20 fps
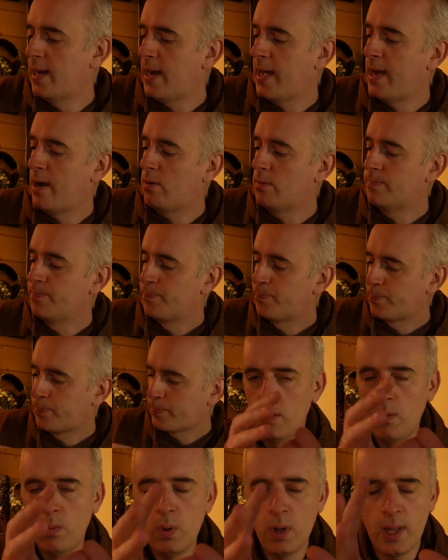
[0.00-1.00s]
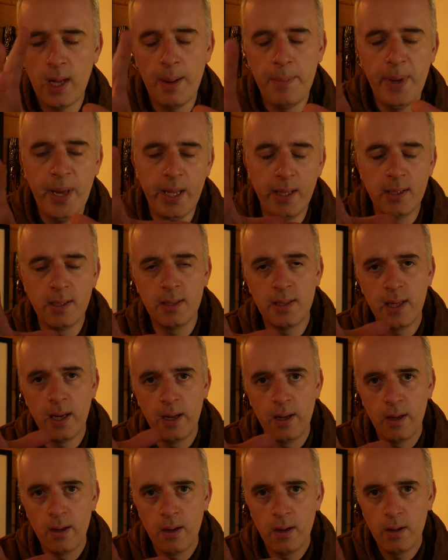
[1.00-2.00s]
Now what that means is
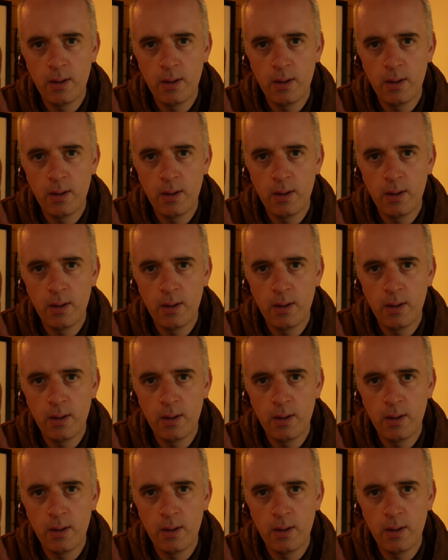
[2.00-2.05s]
that